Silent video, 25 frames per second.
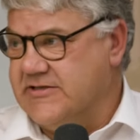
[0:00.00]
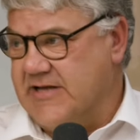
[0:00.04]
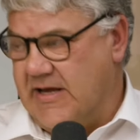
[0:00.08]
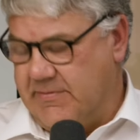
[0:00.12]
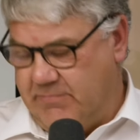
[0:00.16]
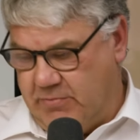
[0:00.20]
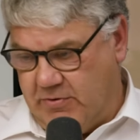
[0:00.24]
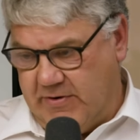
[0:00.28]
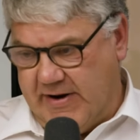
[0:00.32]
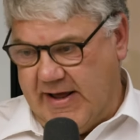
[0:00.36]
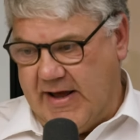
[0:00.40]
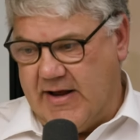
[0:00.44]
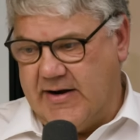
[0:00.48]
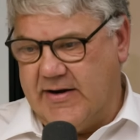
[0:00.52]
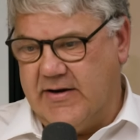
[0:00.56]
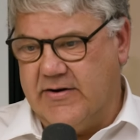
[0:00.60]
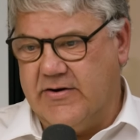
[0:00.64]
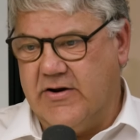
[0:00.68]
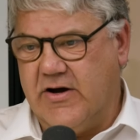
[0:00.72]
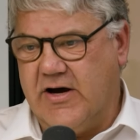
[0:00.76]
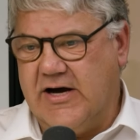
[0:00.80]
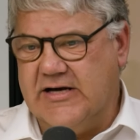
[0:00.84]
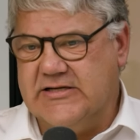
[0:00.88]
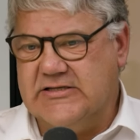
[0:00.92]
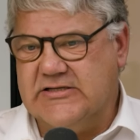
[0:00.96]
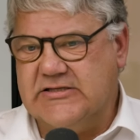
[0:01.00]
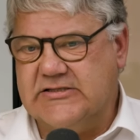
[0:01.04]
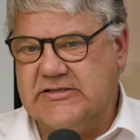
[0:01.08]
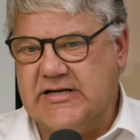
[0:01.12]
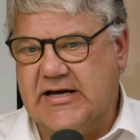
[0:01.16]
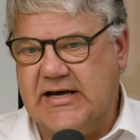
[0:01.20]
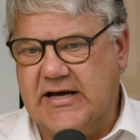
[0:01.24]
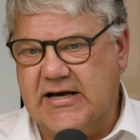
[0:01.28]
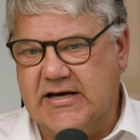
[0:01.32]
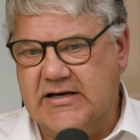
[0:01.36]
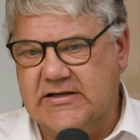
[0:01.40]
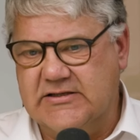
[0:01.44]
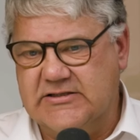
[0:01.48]
they put out a nice
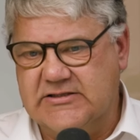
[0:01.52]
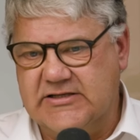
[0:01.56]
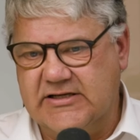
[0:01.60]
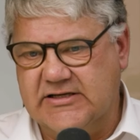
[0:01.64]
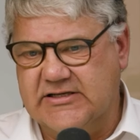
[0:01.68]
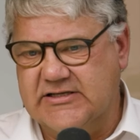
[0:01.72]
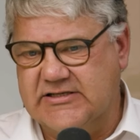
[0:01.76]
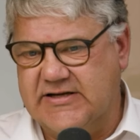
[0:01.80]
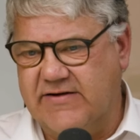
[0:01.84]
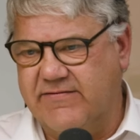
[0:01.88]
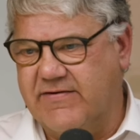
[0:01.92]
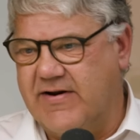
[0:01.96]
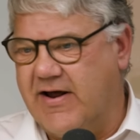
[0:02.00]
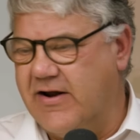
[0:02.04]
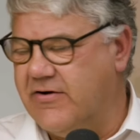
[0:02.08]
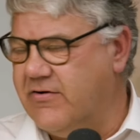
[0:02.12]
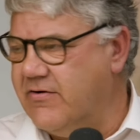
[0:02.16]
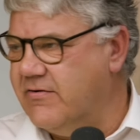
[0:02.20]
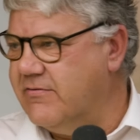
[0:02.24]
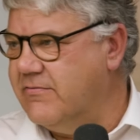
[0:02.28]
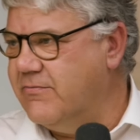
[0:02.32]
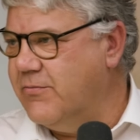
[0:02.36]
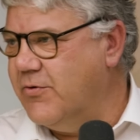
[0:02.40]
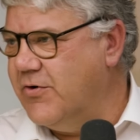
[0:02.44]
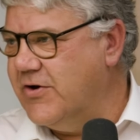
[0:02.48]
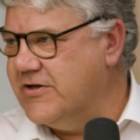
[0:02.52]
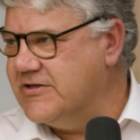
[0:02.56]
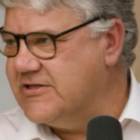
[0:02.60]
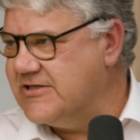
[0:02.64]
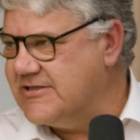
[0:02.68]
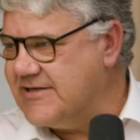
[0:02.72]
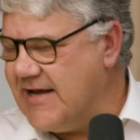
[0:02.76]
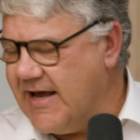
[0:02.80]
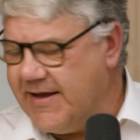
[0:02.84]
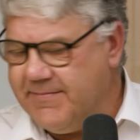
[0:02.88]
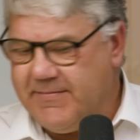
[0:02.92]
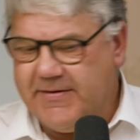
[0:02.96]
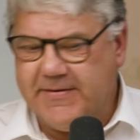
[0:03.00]
600-700 word
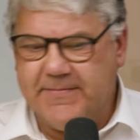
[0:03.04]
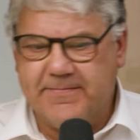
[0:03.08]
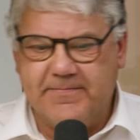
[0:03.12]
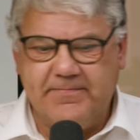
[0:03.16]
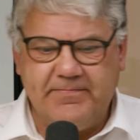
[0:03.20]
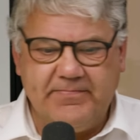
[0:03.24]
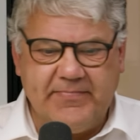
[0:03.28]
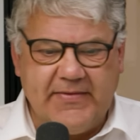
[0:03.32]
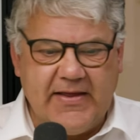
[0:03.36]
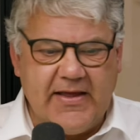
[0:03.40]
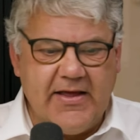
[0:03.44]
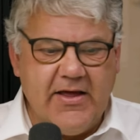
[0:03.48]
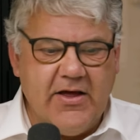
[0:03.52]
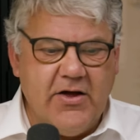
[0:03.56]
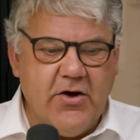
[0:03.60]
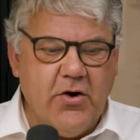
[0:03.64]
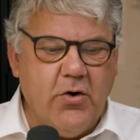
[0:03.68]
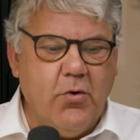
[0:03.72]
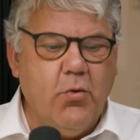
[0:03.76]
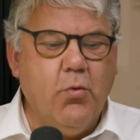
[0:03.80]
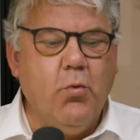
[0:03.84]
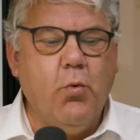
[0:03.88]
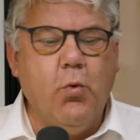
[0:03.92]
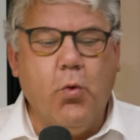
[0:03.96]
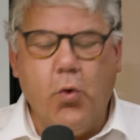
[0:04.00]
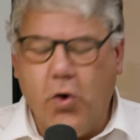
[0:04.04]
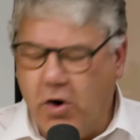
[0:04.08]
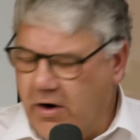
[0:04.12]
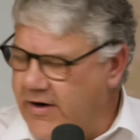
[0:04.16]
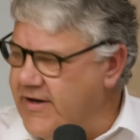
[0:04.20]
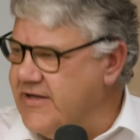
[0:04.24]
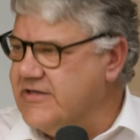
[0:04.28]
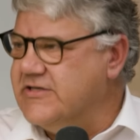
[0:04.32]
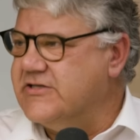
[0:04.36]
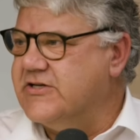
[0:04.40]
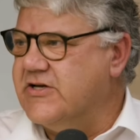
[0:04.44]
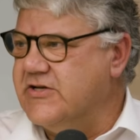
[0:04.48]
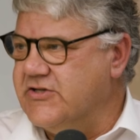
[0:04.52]
statement, what
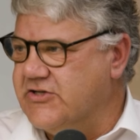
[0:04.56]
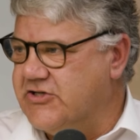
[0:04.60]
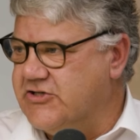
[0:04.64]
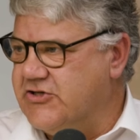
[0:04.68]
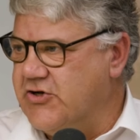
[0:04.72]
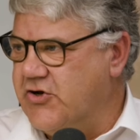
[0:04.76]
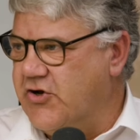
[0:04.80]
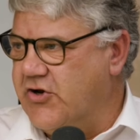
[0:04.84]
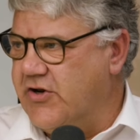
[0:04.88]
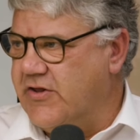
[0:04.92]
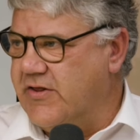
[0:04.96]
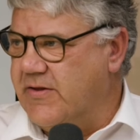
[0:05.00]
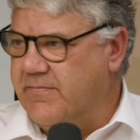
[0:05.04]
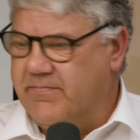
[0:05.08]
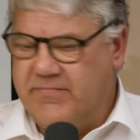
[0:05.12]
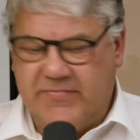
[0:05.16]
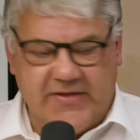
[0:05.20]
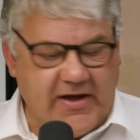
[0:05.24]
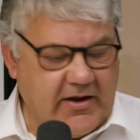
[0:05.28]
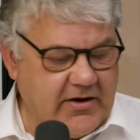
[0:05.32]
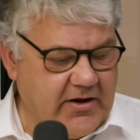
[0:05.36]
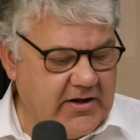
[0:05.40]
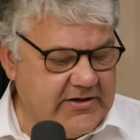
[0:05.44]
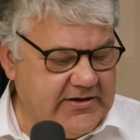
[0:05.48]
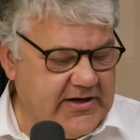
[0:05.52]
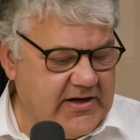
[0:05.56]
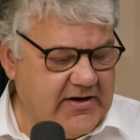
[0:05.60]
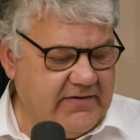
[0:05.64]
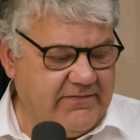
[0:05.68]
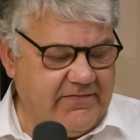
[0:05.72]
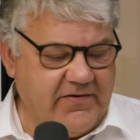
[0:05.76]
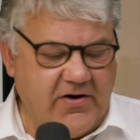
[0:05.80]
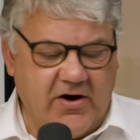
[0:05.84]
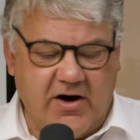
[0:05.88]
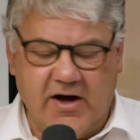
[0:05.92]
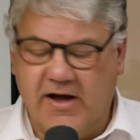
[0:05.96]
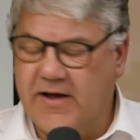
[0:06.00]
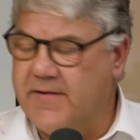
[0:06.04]
is concerning them. They'll
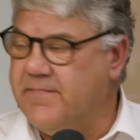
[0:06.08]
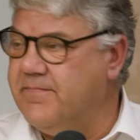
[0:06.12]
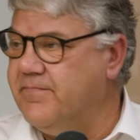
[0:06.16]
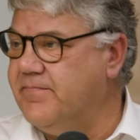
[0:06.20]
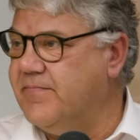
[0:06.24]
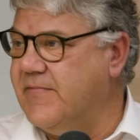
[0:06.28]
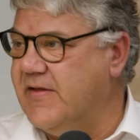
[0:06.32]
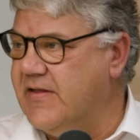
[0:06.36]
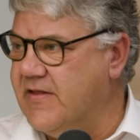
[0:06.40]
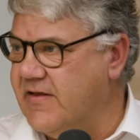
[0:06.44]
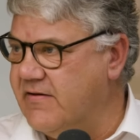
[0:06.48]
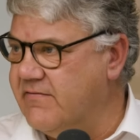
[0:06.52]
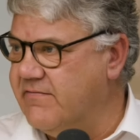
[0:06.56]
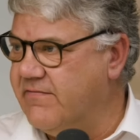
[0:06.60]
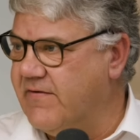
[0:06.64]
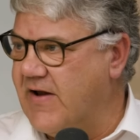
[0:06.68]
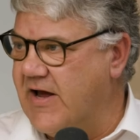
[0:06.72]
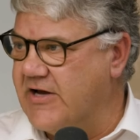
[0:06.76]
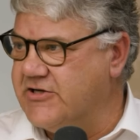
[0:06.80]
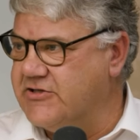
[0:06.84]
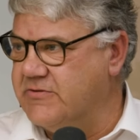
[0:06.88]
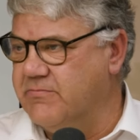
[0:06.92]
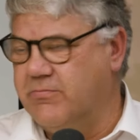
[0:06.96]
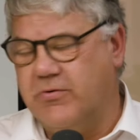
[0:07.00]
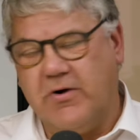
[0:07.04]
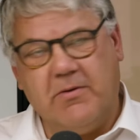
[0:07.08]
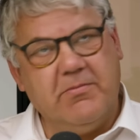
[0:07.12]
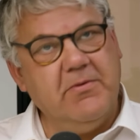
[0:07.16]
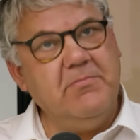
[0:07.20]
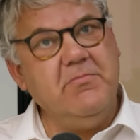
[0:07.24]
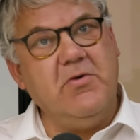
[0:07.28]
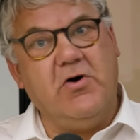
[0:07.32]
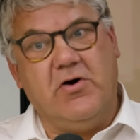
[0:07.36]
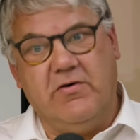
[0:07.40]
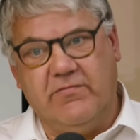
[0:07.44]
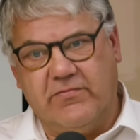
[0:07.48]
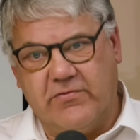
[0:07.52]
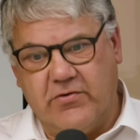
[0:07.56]
identify the inflation problem,
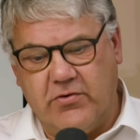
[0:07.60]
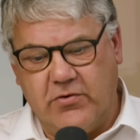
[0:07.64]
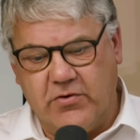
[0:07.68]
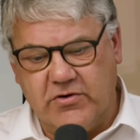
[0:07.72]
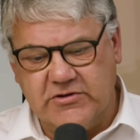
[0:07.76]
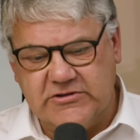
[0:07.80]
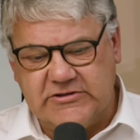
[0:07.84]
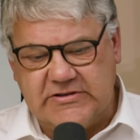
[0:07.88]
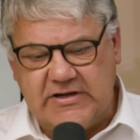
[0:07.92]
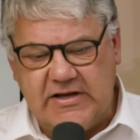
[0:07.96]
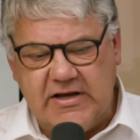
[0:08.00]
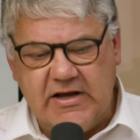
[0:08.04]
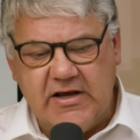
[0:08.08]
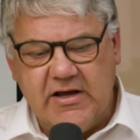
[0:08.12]
of course,